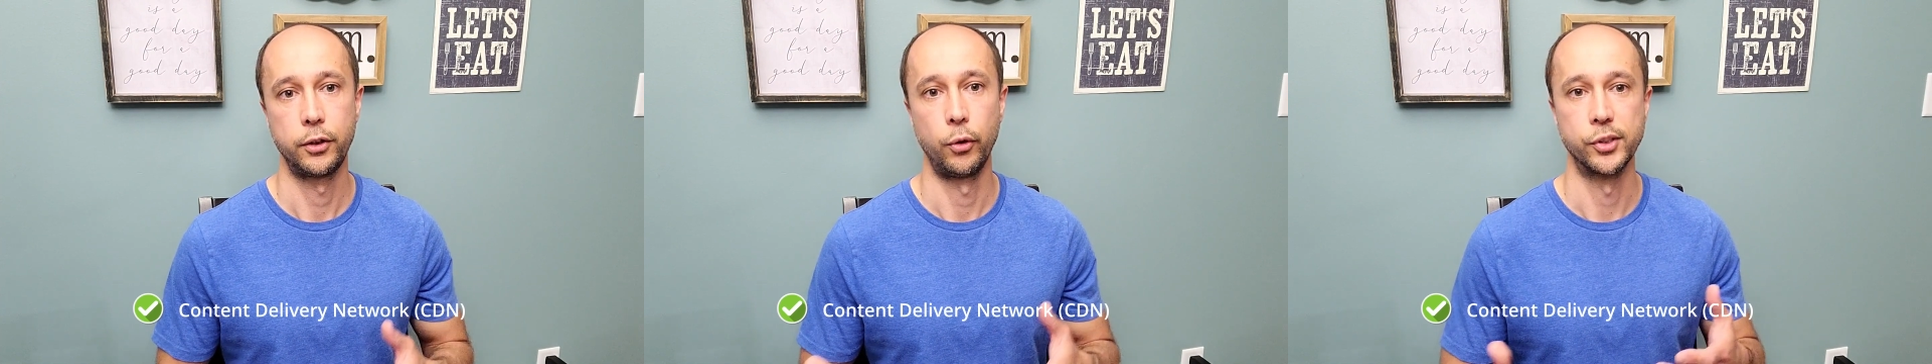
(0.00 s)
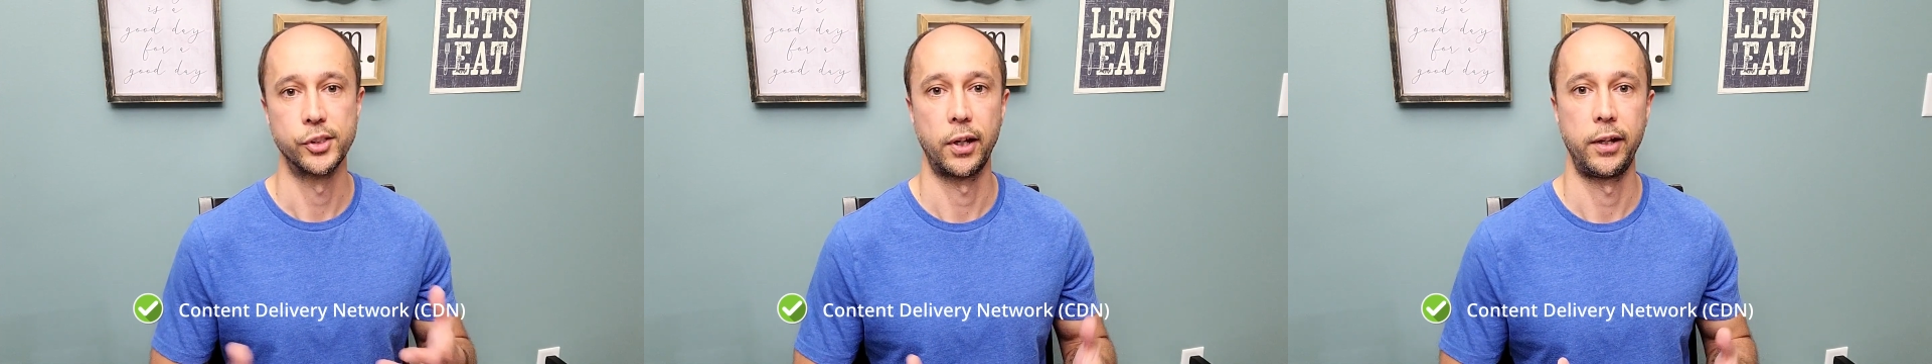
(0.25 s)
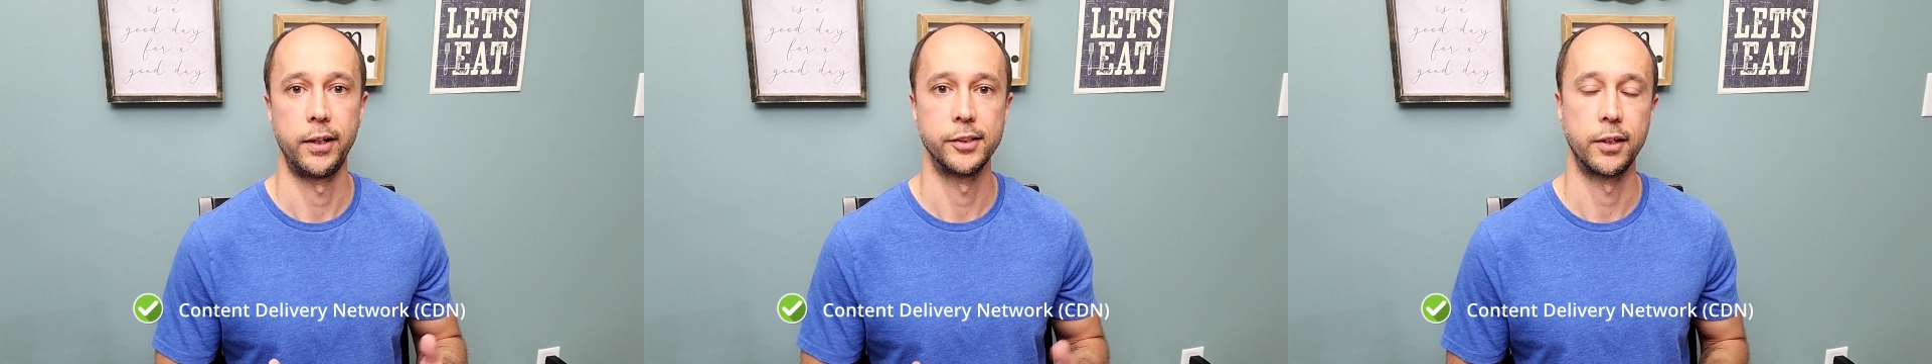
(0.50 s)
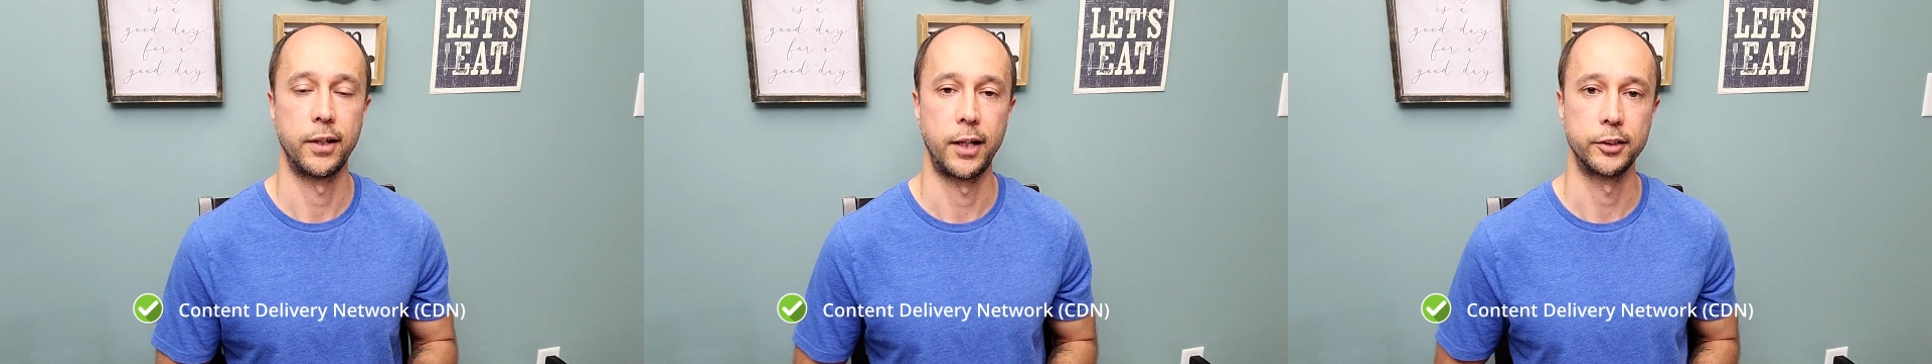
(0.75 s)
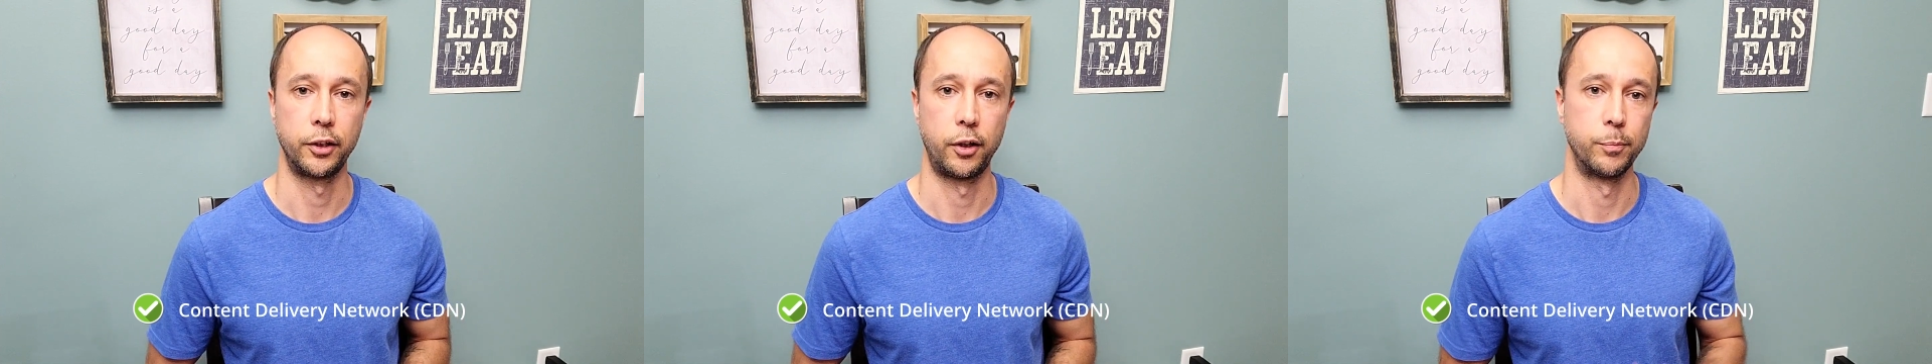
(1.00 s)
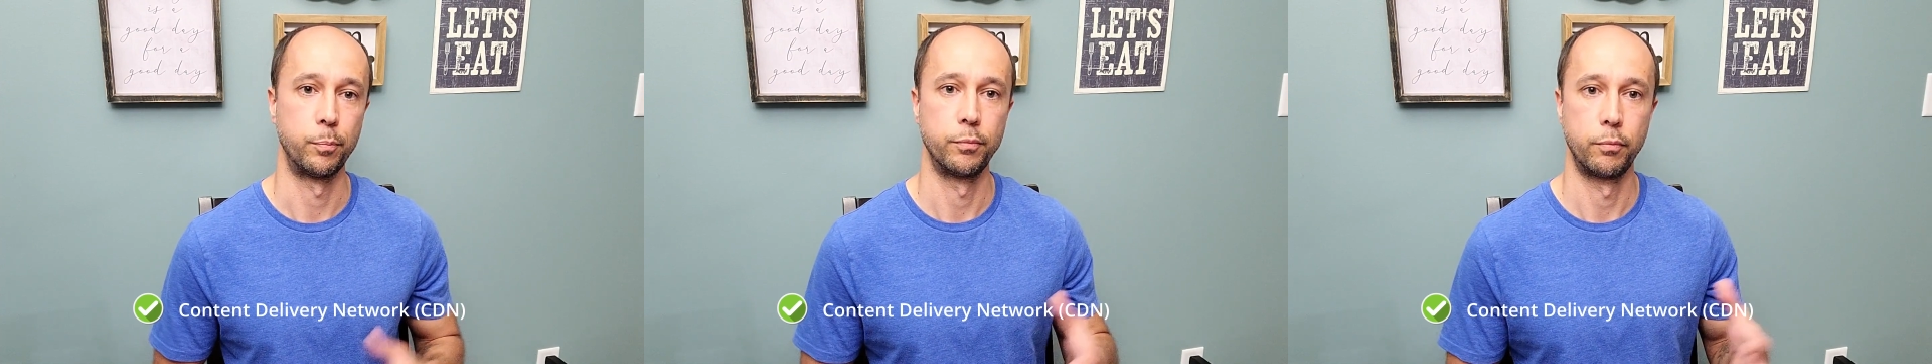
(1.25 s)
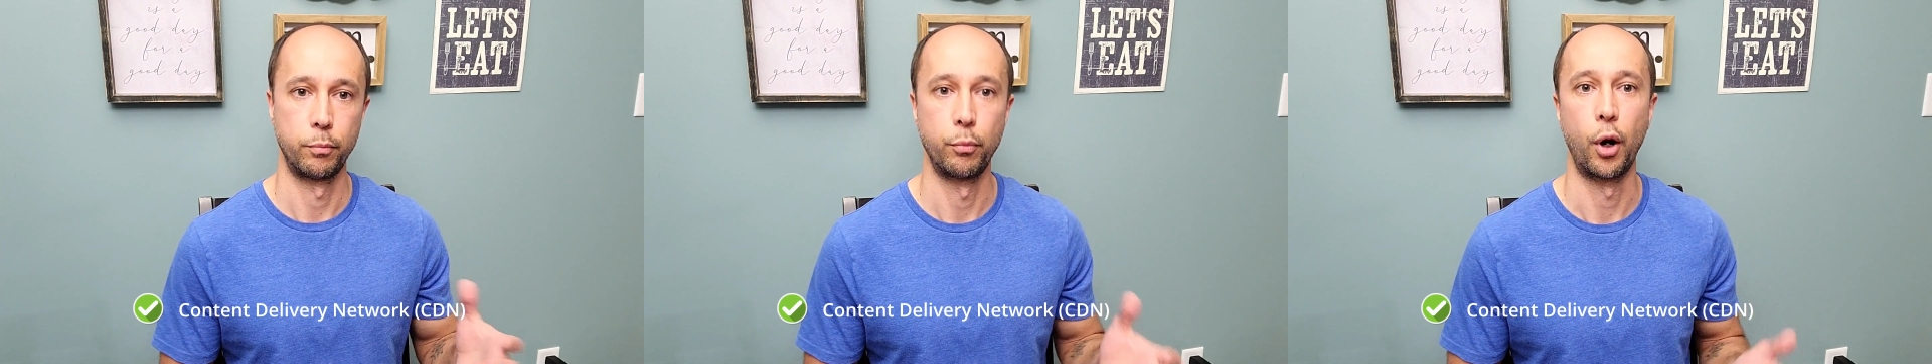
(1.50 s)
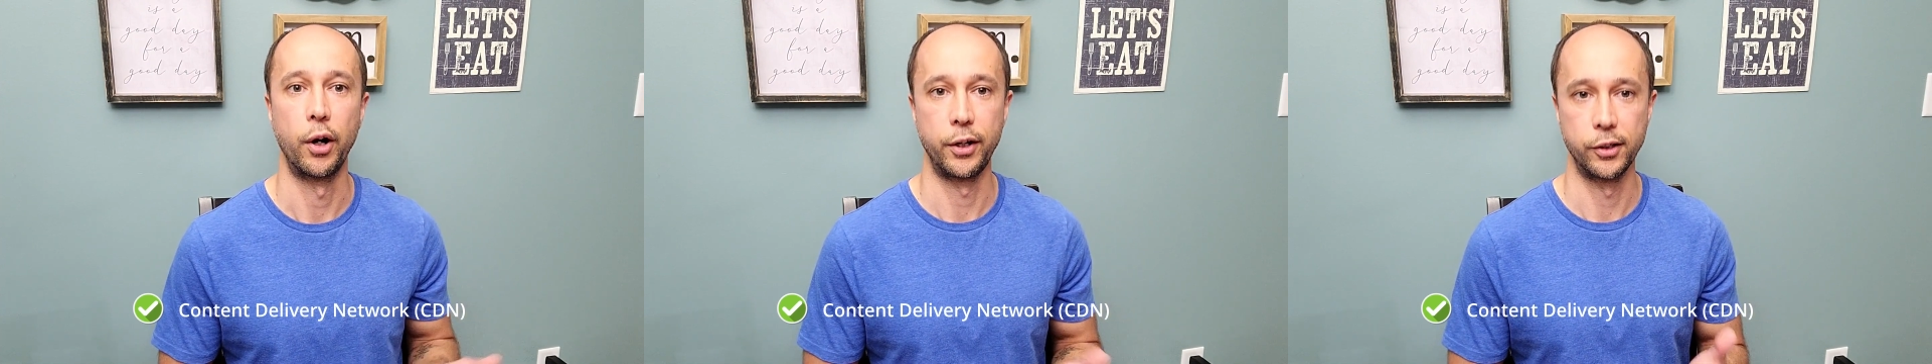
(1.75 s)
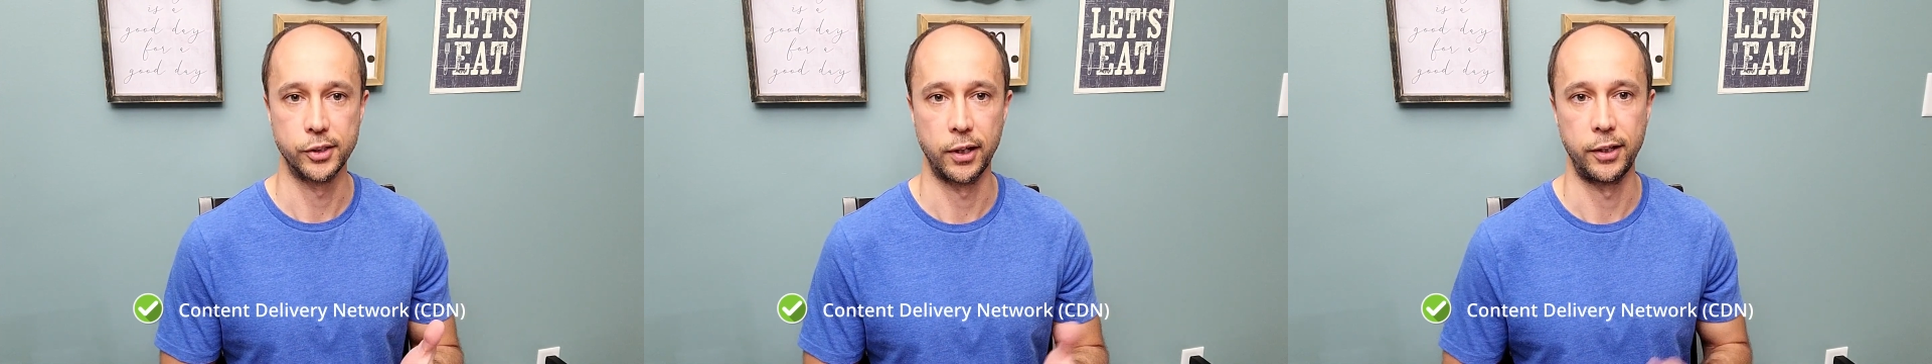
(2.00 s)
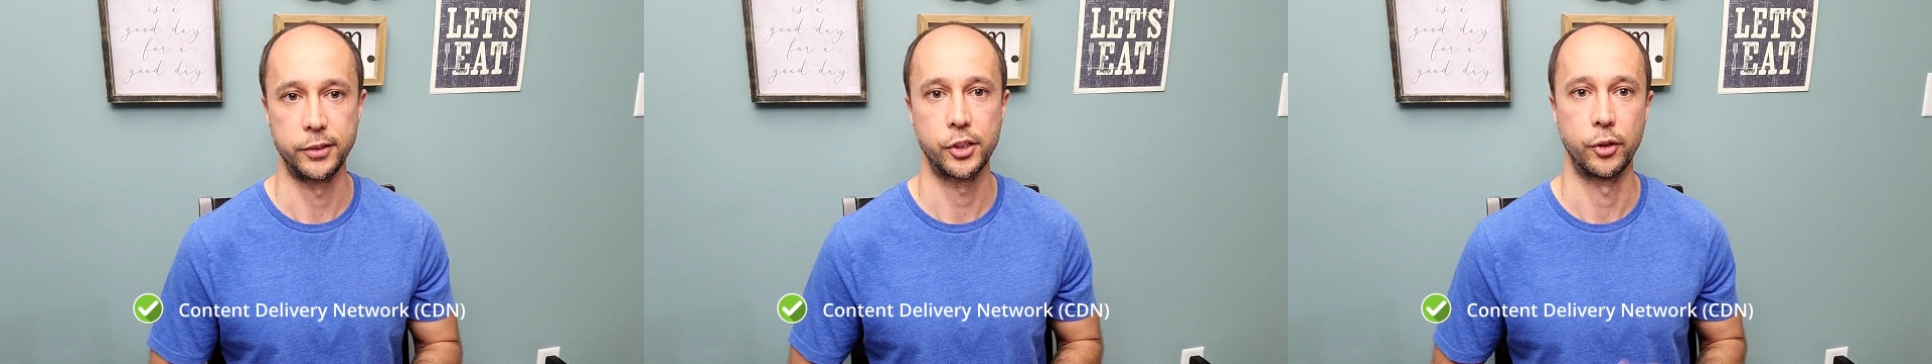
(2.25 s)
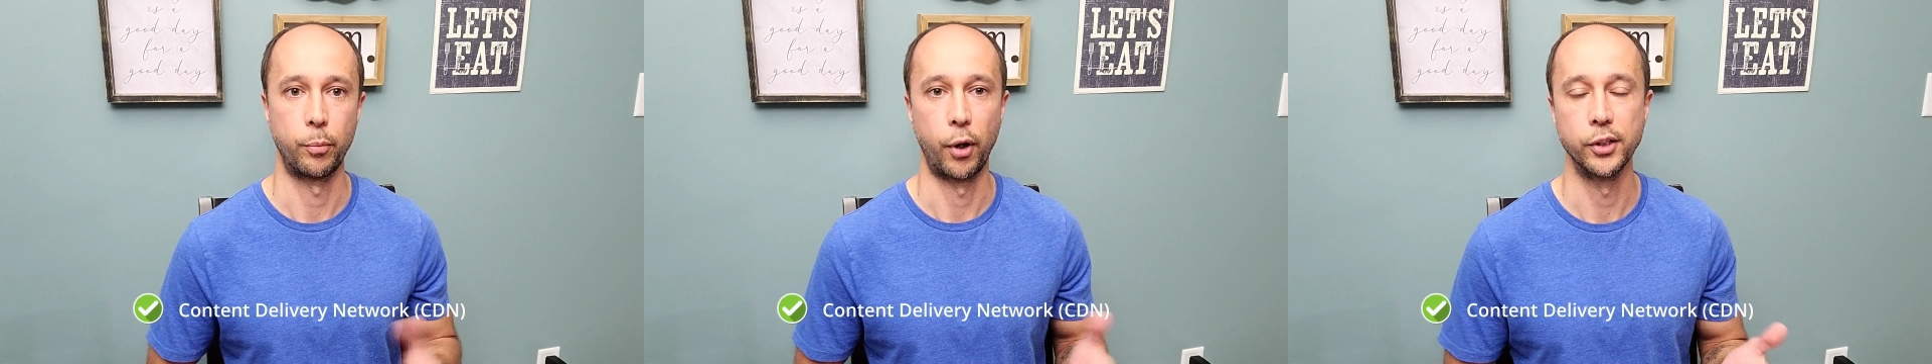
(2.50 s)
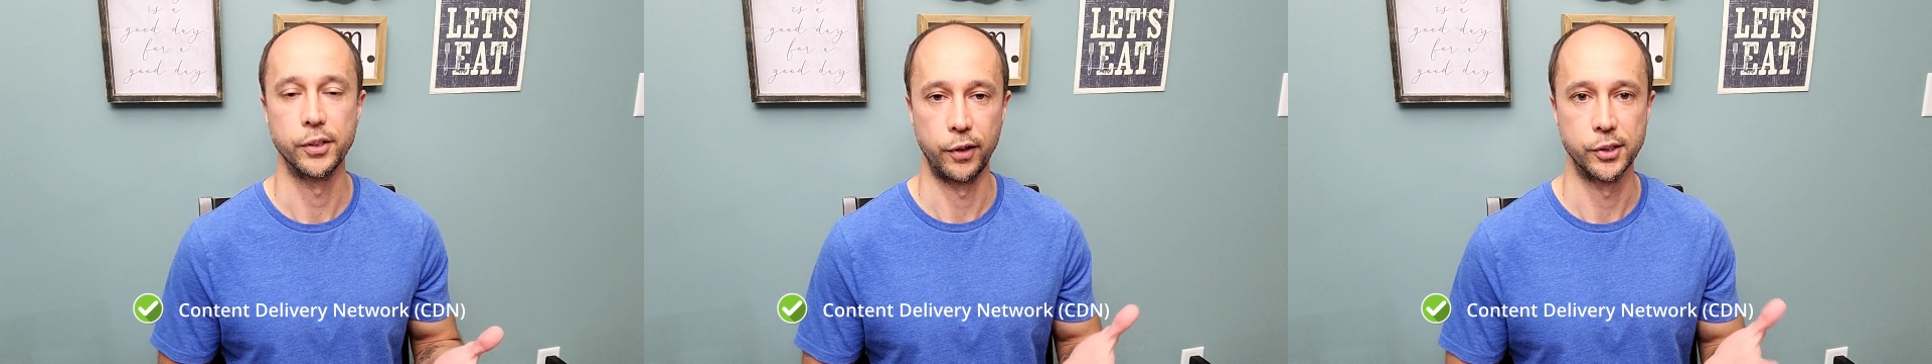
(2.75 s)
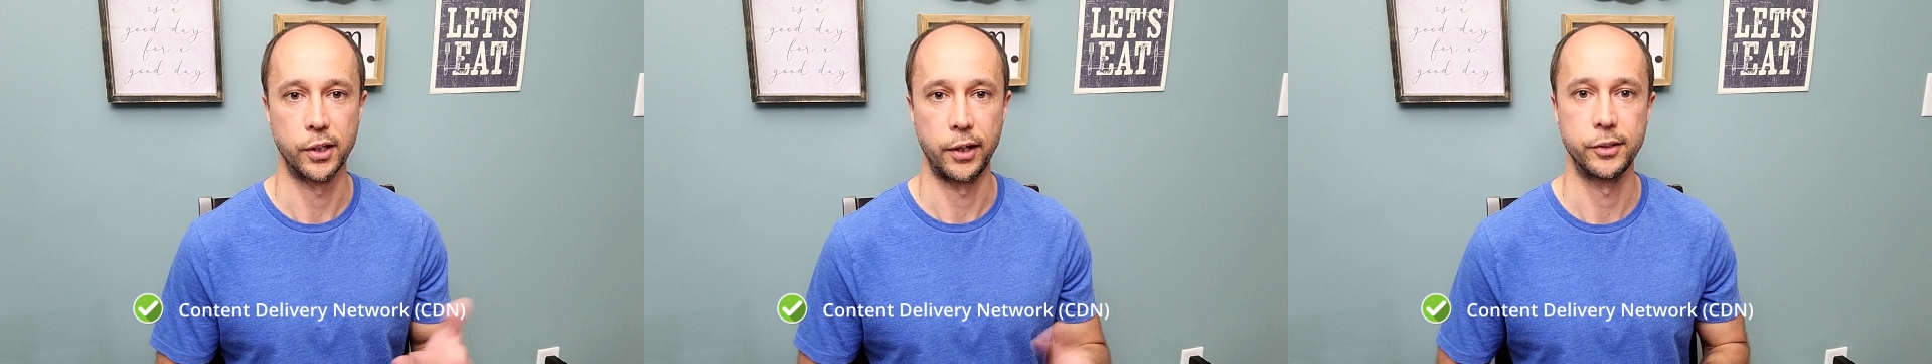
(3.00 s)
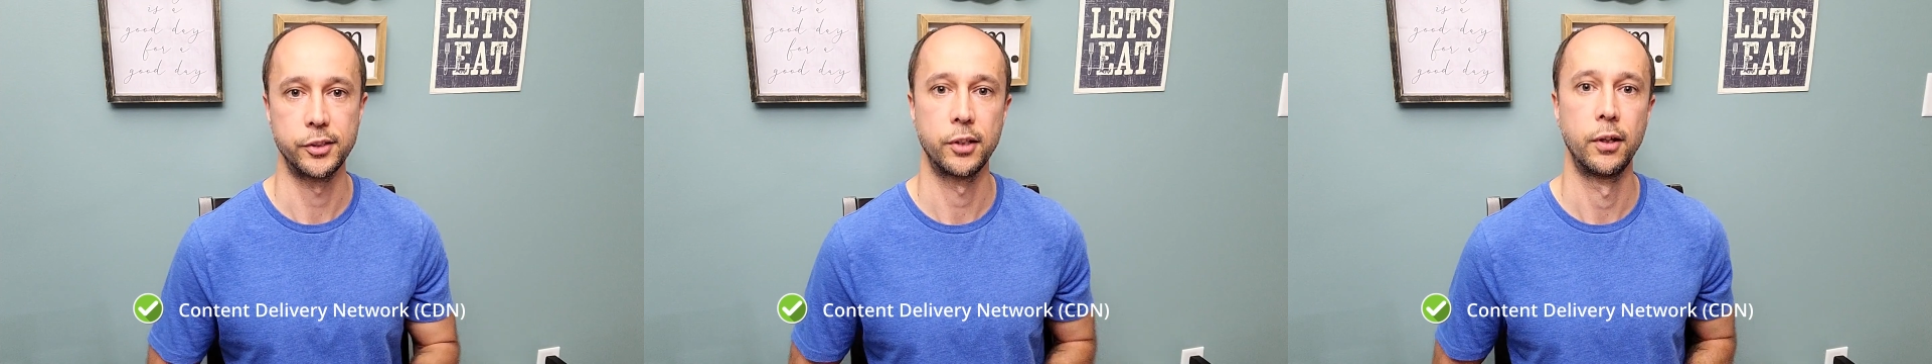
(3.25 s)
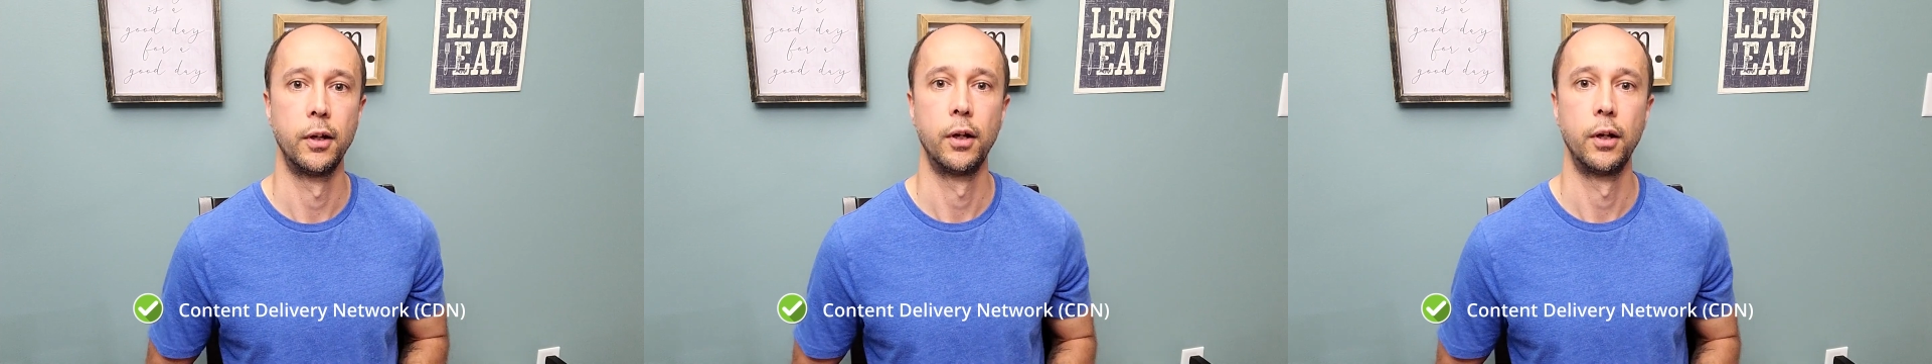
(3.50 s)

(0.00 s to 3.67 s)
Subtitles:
your site is going to actually, or part of your sites or parts of your sites